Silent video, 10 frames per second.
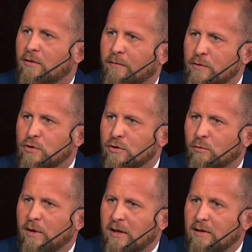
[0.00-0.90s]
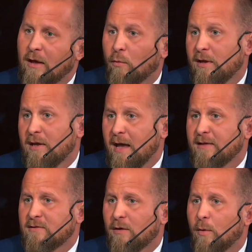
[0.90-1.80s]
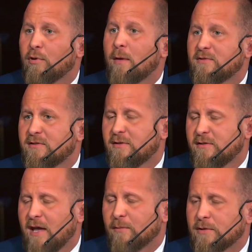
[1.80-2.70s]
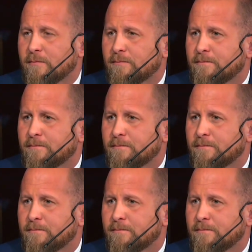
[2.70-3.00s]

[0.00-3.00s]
the future and what he and what he has done, what promises he's kept.